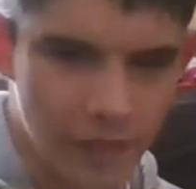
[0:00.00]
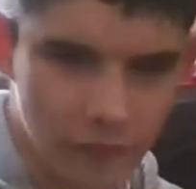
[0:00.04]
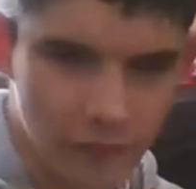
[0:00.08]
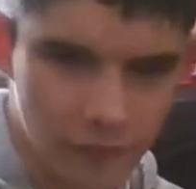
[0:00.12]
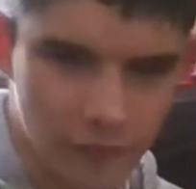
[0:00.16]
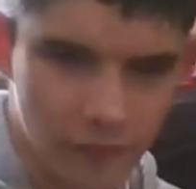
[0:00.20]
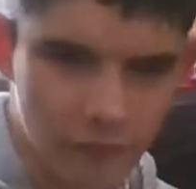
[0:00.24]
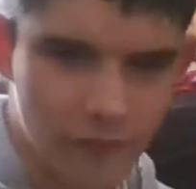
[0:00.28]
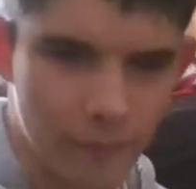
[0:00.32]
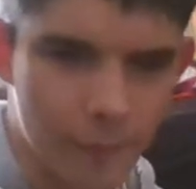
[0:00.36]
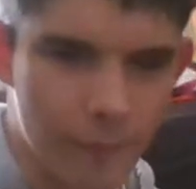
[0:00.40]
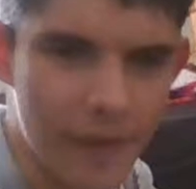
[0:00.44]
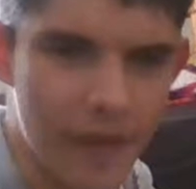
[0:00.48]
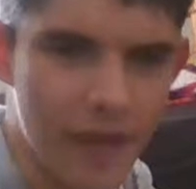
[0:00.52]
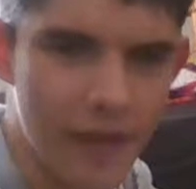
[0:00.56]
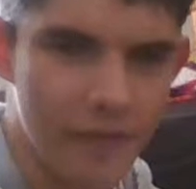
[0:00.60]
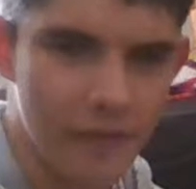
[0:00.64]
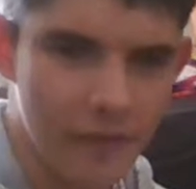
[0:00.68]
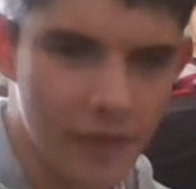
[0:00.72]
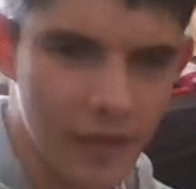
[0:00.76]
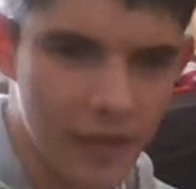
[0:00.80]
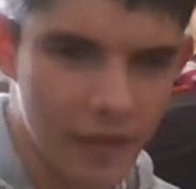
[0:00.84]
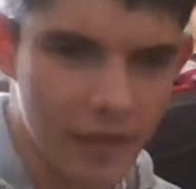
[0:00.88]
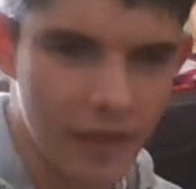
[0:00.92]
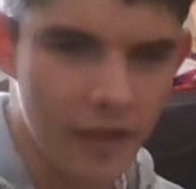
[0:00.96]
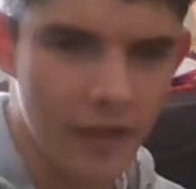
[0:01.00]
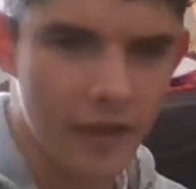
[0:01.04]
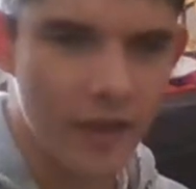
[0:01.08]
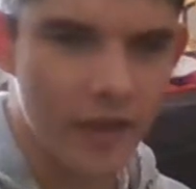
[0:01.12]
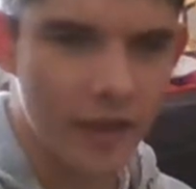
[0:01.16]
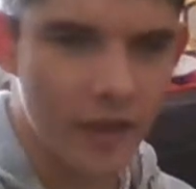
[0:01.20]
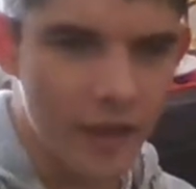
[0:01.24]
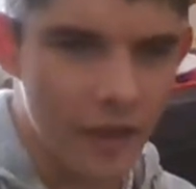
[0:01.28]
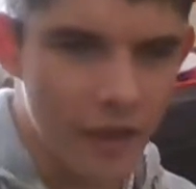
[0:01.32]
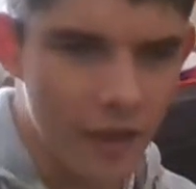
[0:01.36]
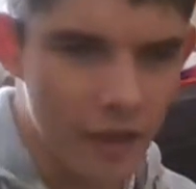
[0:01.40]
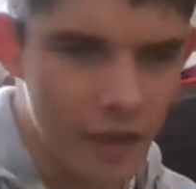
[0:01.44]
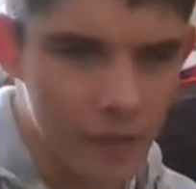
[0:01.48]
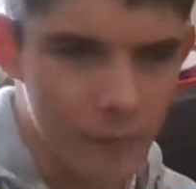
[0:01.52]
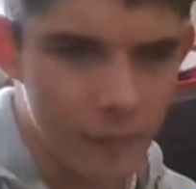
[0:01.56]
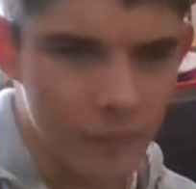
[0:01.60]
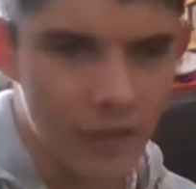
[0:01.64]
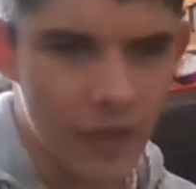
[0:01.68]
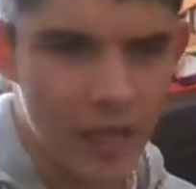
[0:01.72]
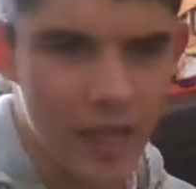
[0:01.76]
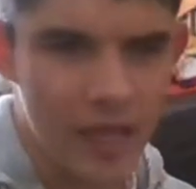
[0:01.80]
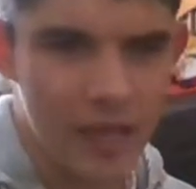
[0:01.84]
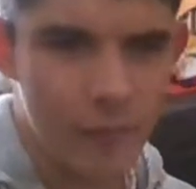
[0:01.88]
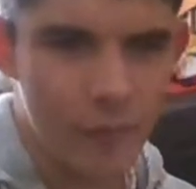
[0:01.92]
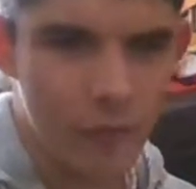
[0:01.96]
It's just a basic
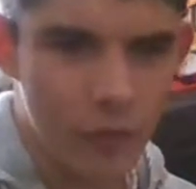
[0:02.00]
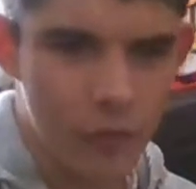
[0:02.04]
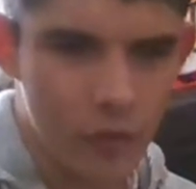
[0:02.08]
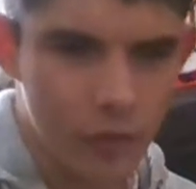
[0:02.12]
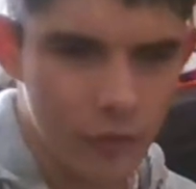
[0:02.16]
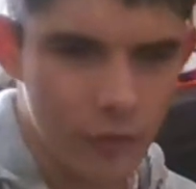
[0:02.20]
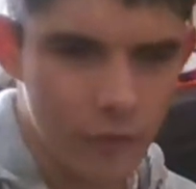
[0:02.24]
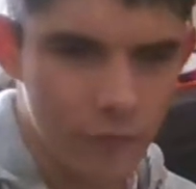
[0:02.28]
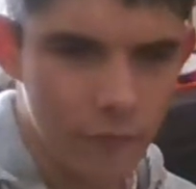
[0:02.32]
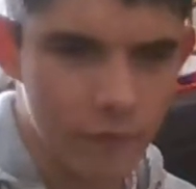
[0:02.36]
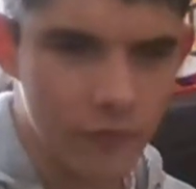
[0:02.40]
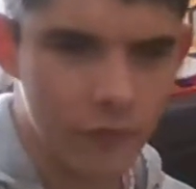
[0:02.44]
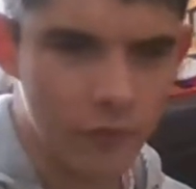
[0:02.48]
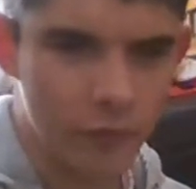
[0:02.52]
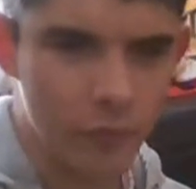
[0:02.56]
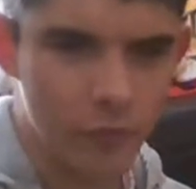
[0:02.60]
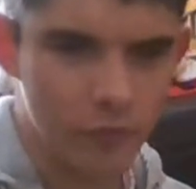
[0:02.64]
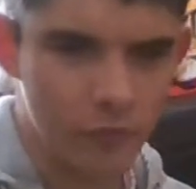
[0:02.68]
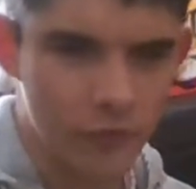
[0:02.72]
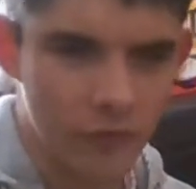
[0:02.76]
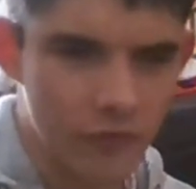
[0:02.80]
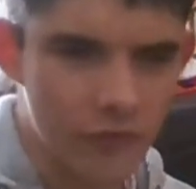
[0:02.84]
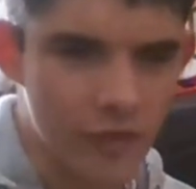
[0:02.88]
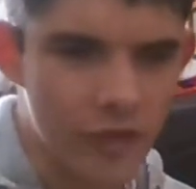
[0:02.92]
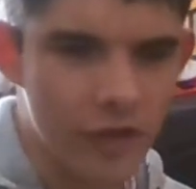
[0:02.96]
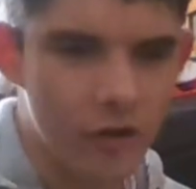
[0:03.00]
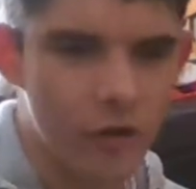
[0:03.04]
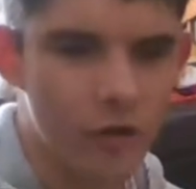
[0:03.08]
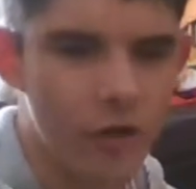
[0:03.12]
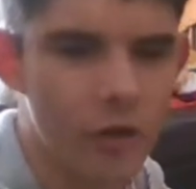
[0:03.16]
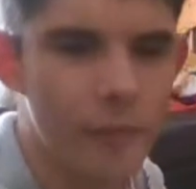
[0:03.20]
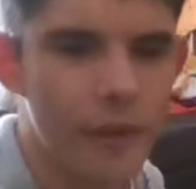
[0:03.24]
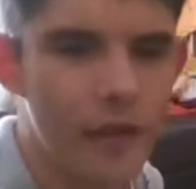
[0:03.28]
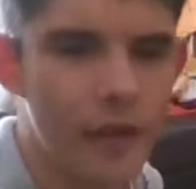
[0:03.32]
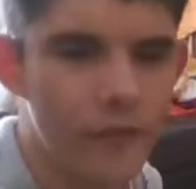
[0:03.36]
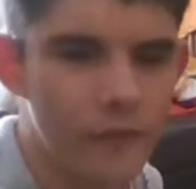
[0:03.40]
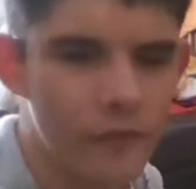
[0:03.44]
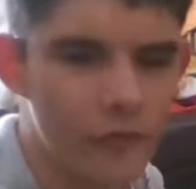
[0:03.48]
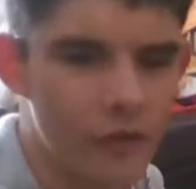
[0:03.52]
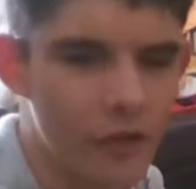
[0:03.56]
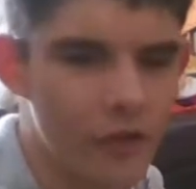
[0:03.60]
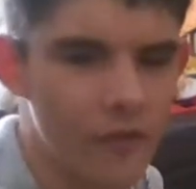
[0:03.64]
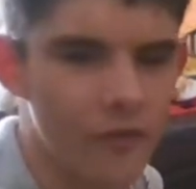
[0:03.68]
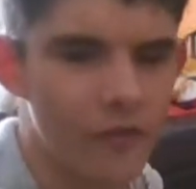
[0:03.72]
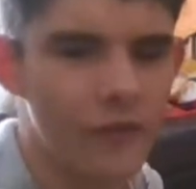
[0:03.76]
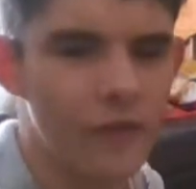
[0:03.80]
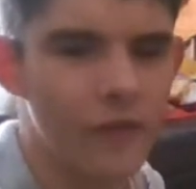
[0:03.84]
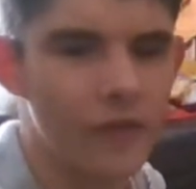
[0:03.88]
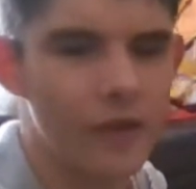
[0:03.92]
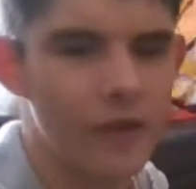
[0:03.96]
keyboard for someone to tinker about
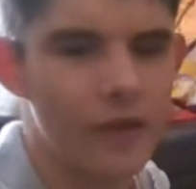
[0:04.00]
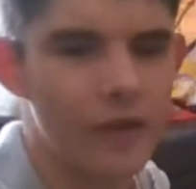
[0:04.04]
on,